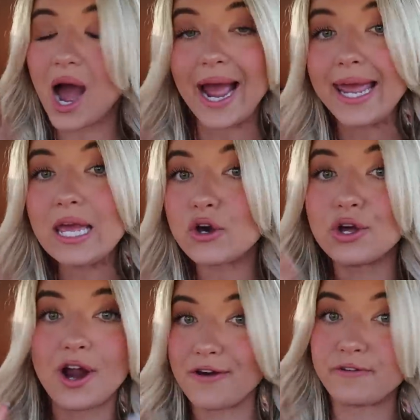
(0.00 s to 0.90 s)
I
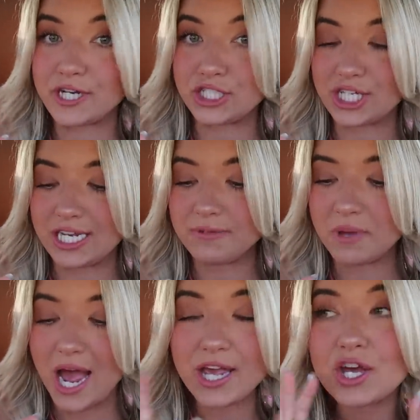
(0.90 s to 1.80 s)
could not finish it.
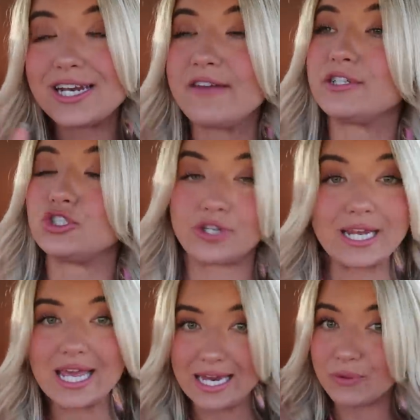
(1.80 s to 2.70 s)
I couldn't even
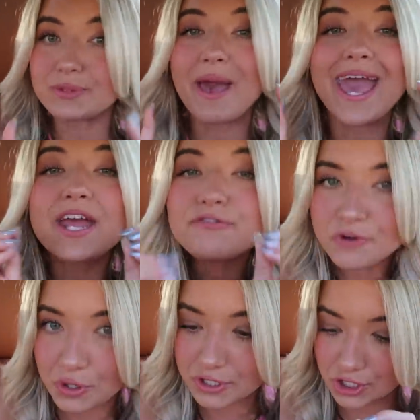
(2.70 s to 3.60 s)
drink it. It was
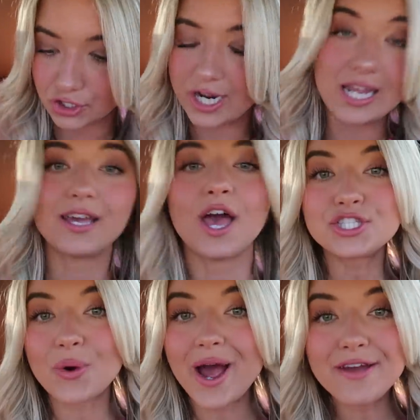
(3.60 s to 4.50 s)
painful to drink.
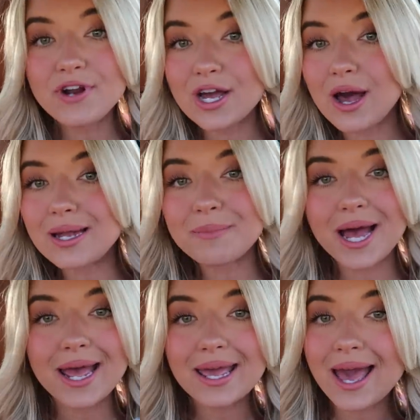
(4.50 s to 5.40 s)
So I have not gotten
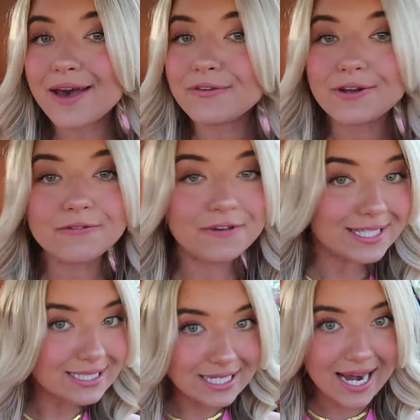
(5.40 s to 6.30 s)
my caffeine
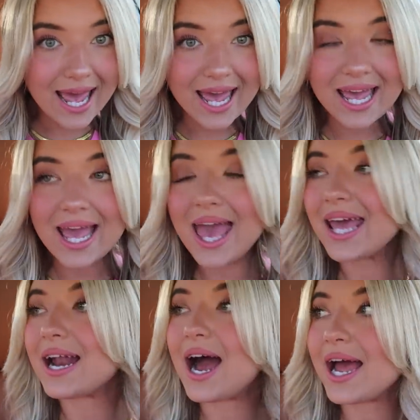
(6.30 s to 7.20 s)
fixed today,
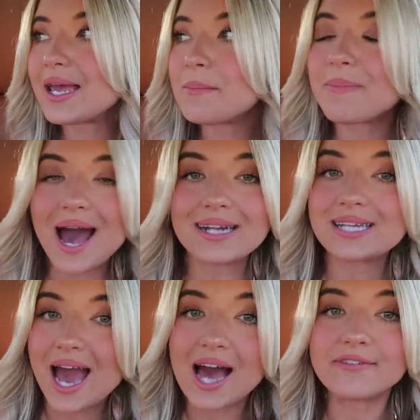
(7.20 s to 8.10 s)
and I am back
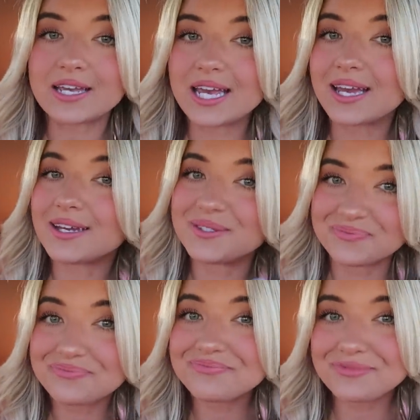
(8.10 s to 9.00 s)
to having
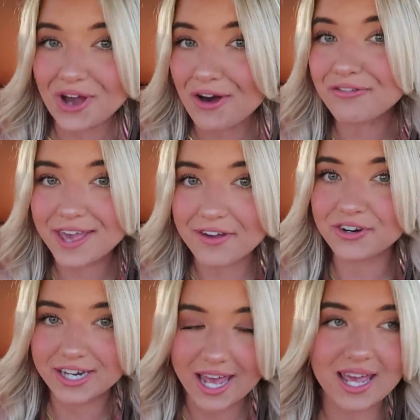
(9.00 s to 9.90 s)
coffee
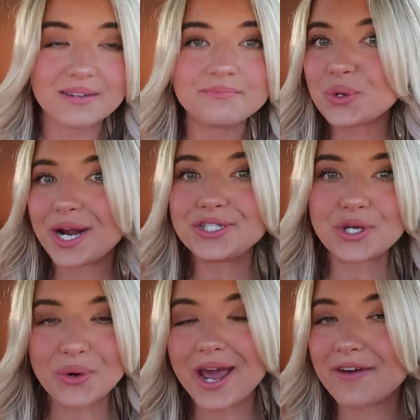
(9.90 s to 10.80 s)
every day. So when I
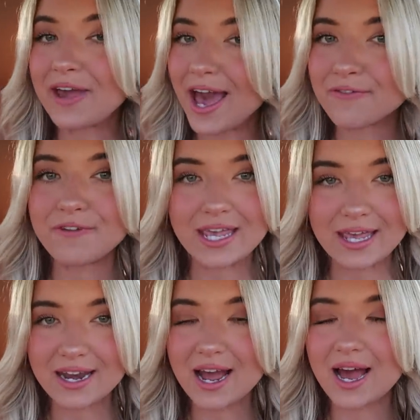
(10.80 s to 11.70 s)
don't have
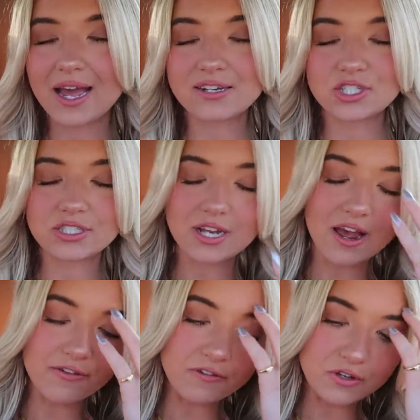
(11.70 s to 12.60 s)
caffeine, I
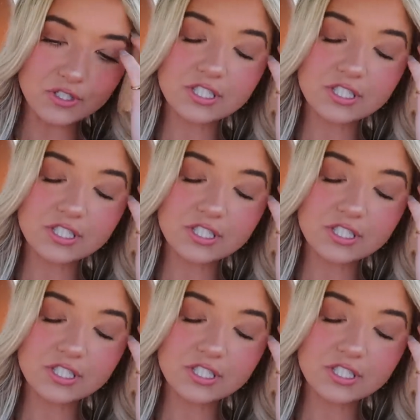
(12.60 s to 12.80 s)
feel